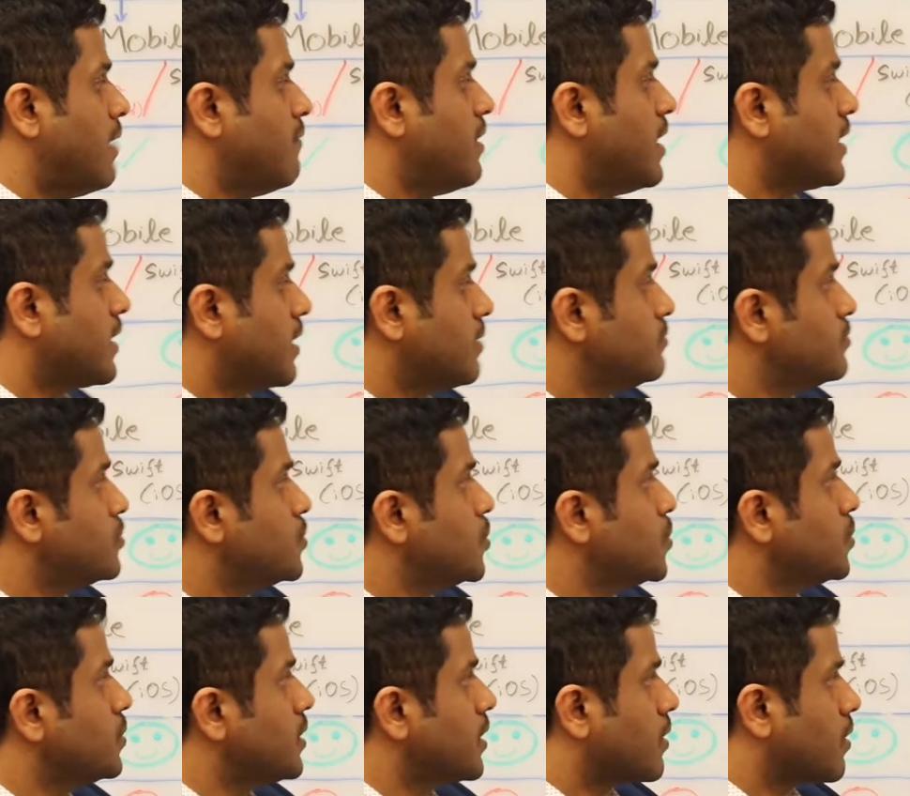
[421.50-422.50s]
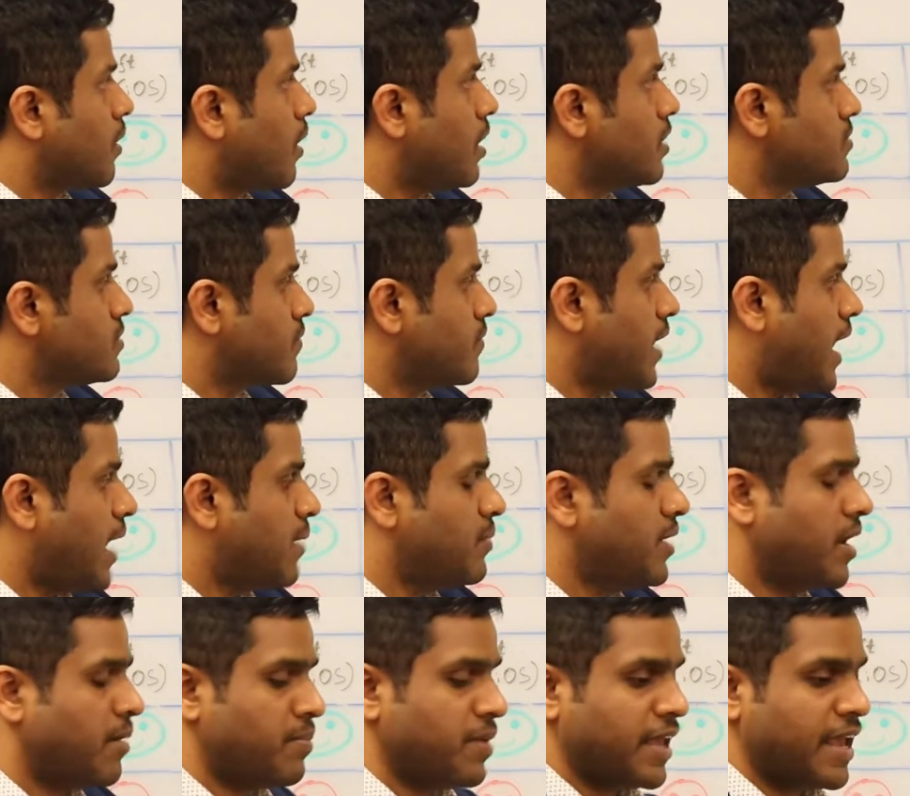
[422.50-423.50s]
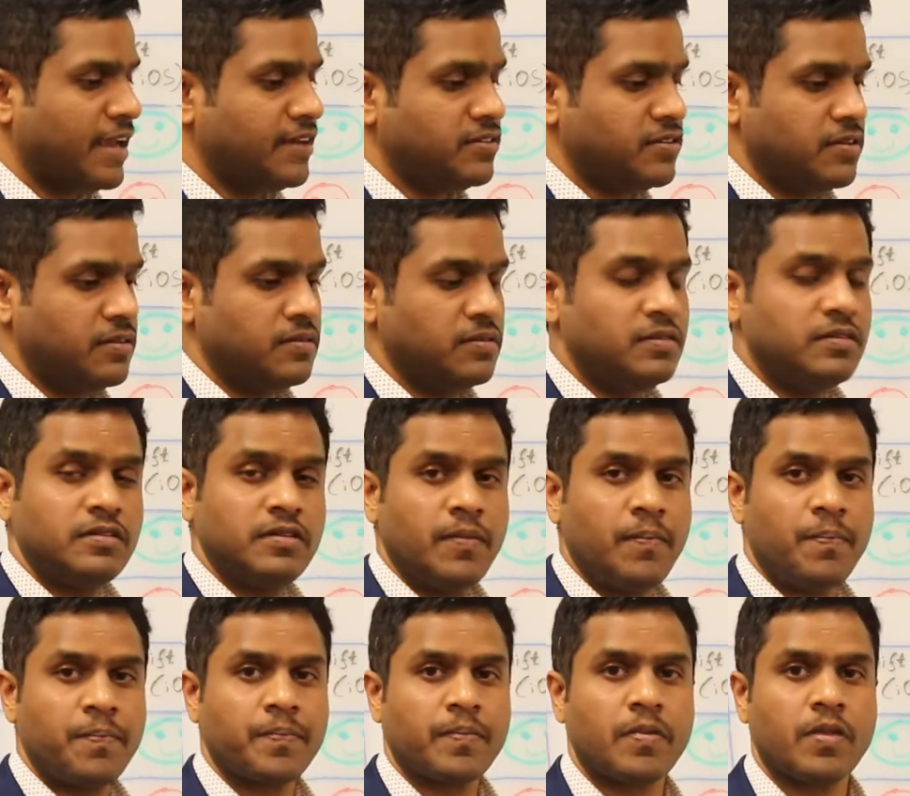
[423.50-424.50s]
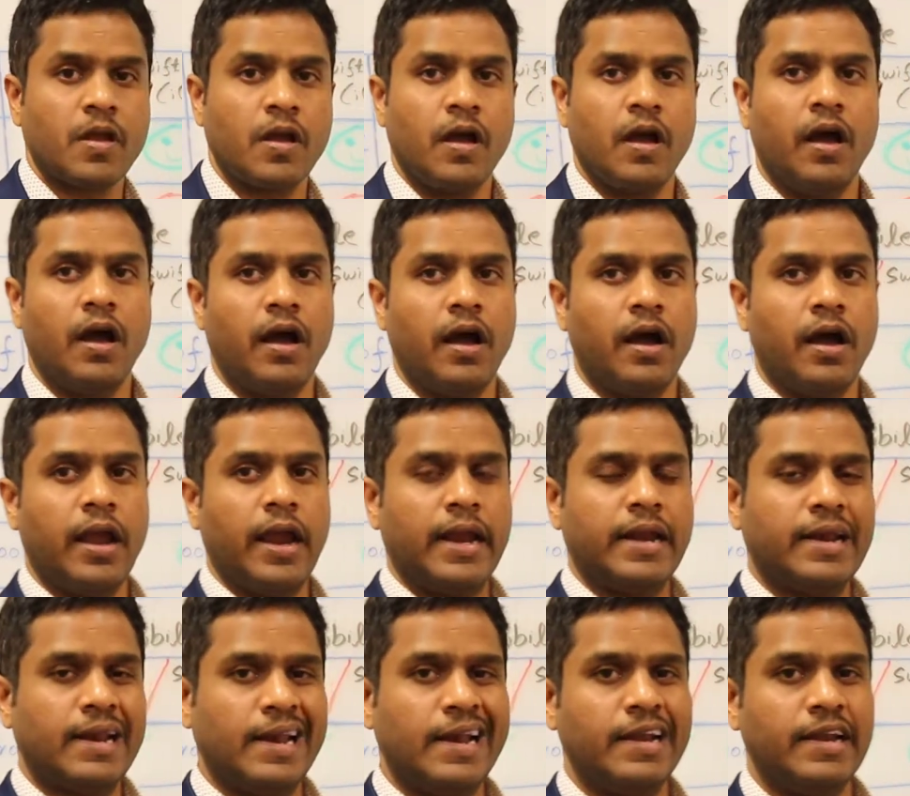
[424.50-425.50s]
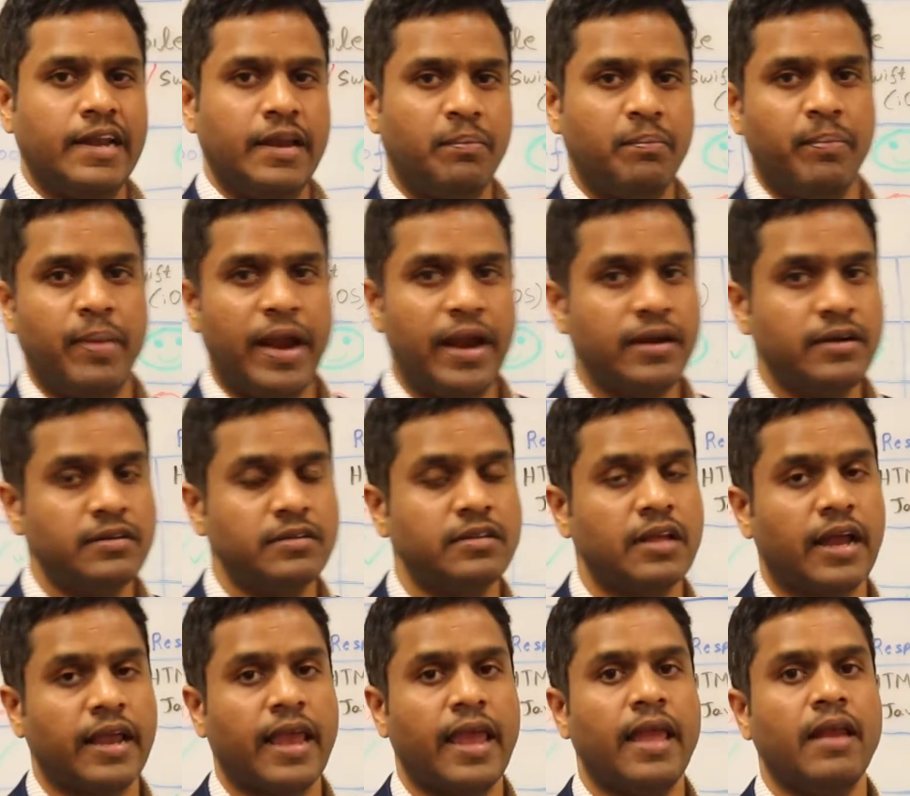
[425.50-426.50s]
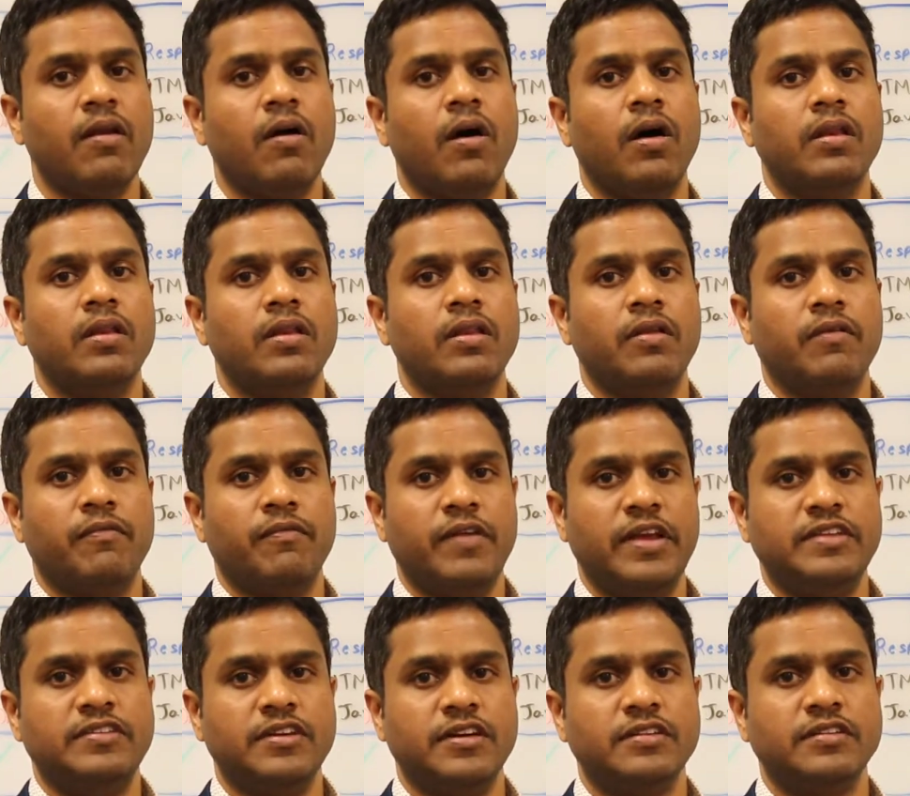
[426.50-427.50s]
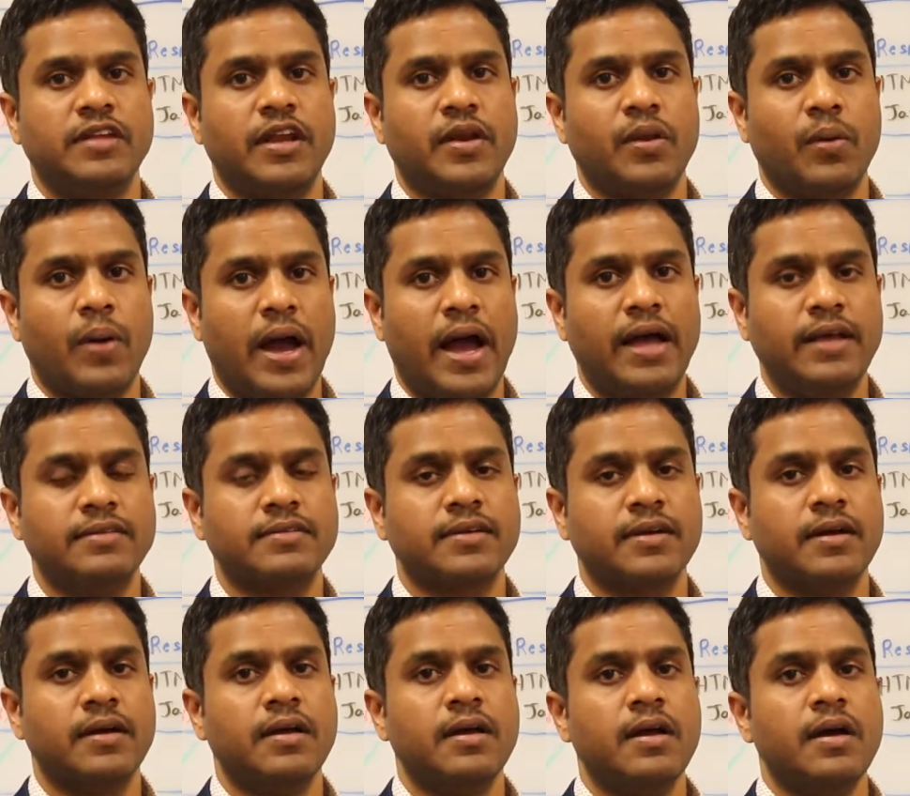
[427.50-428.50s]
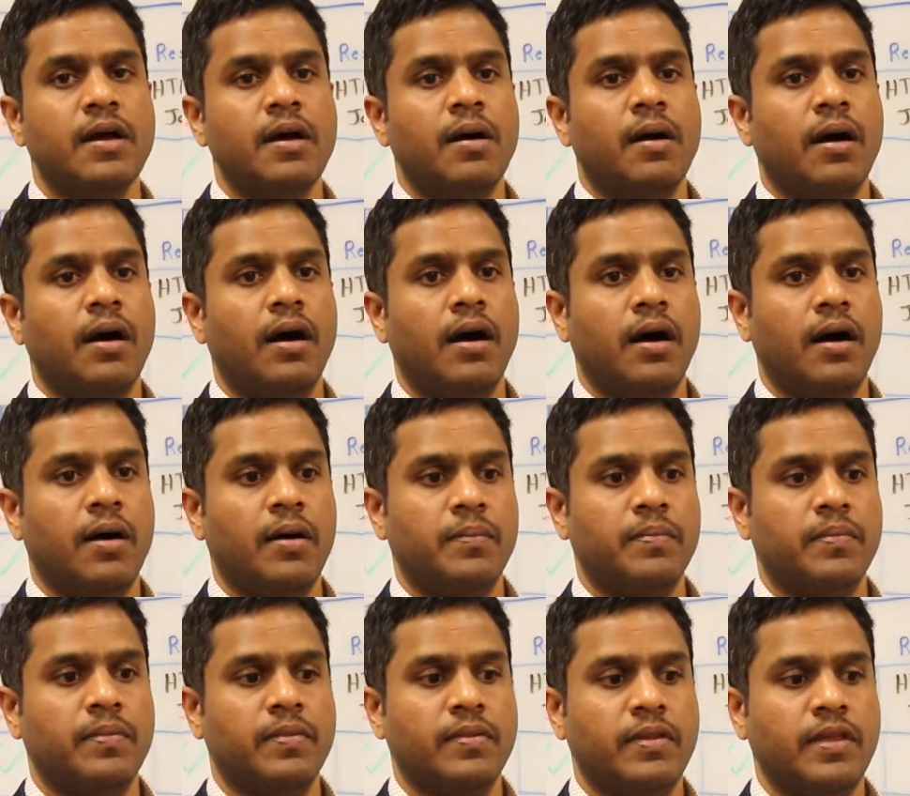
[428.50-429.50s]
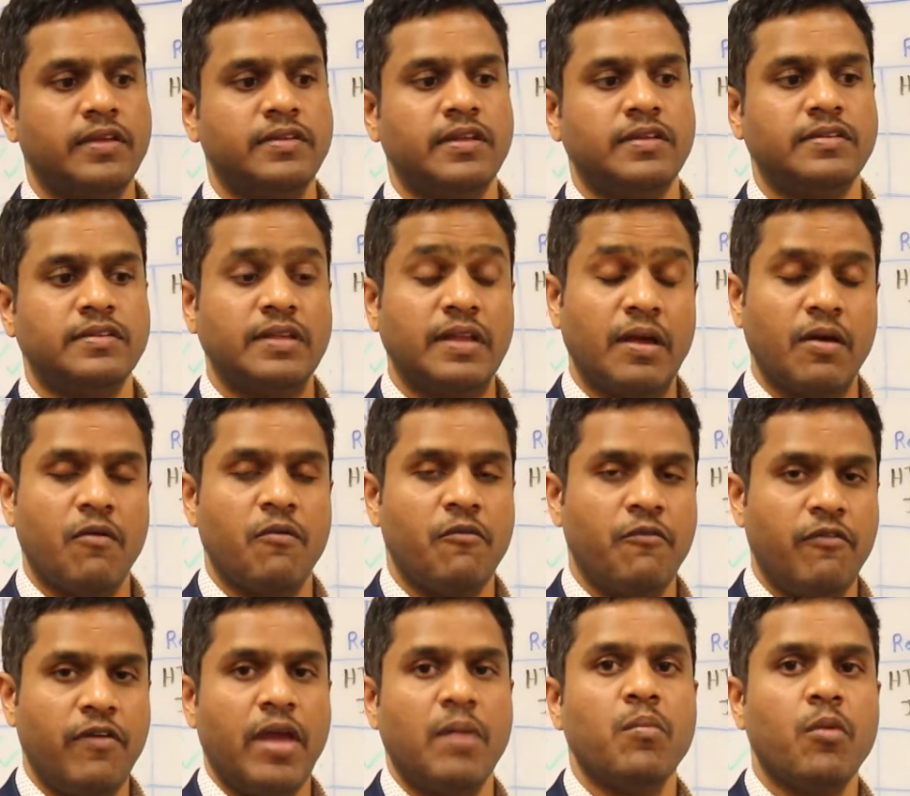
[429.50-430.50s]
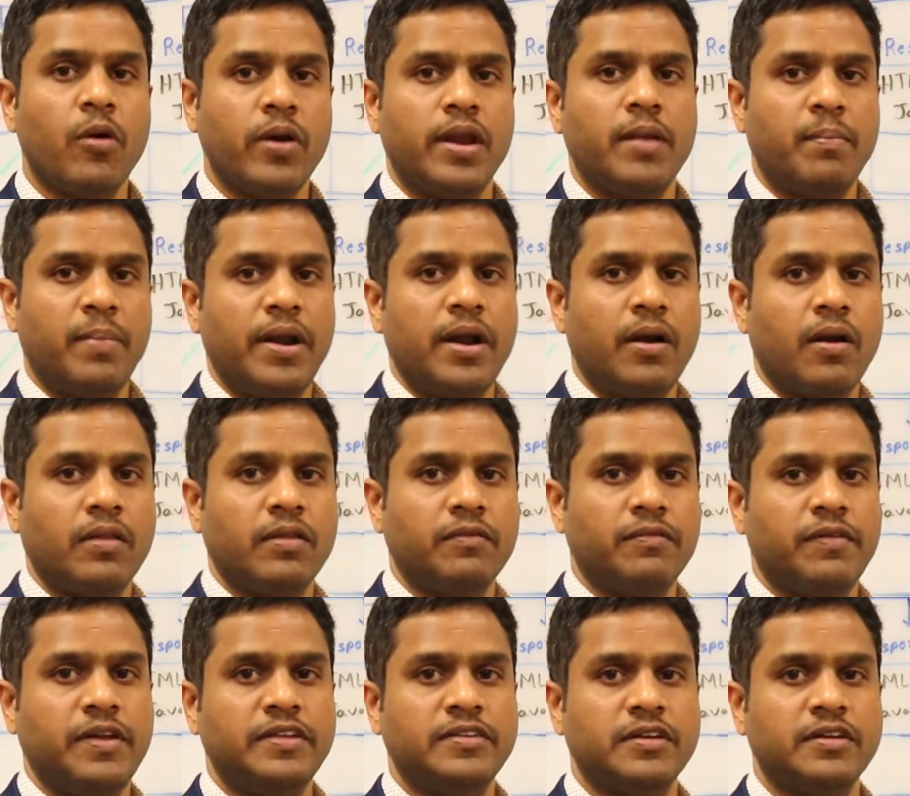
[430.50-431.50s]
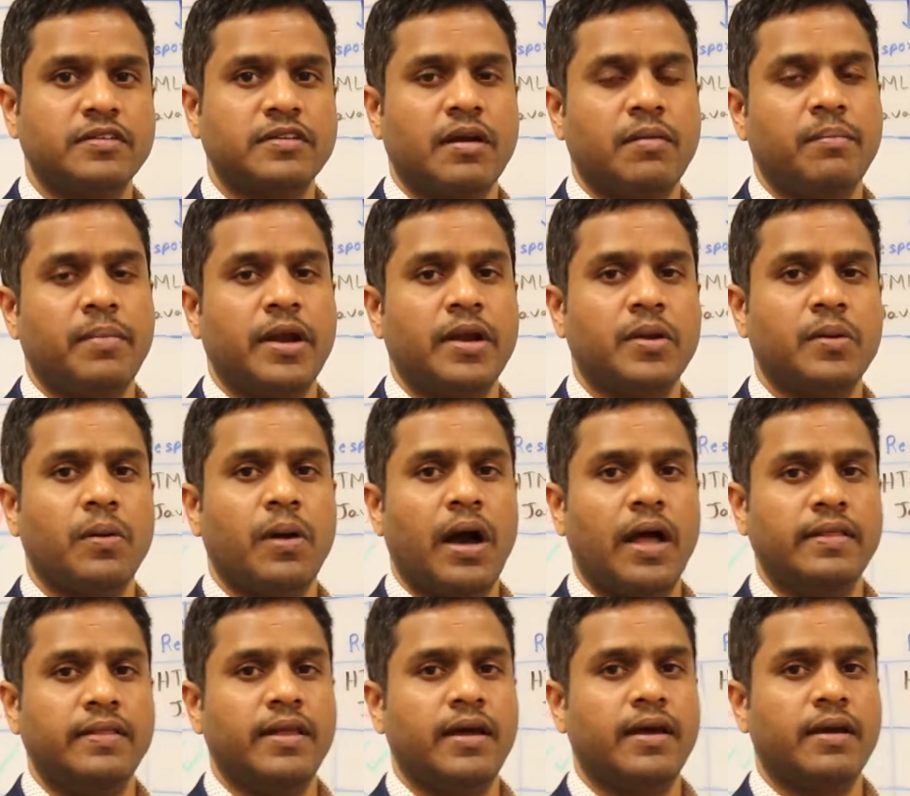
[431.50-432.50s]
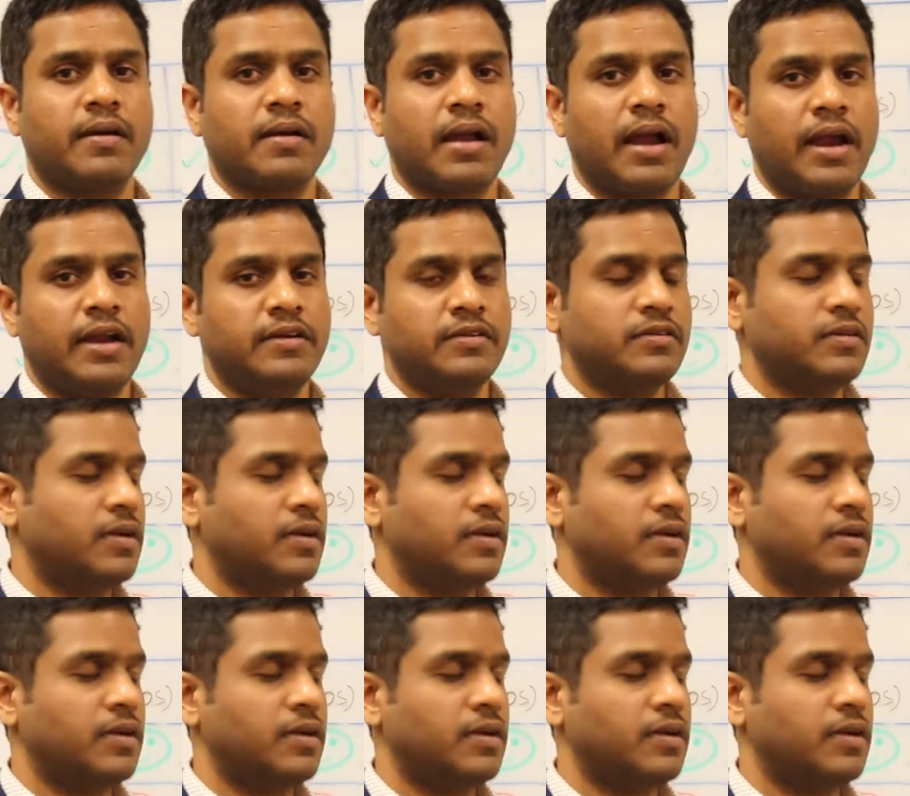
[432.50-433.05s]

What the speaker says: And when it comes to the cost of the hybrid applications, it really depends again on the features that you ask. This is way more dependent on the features compared to other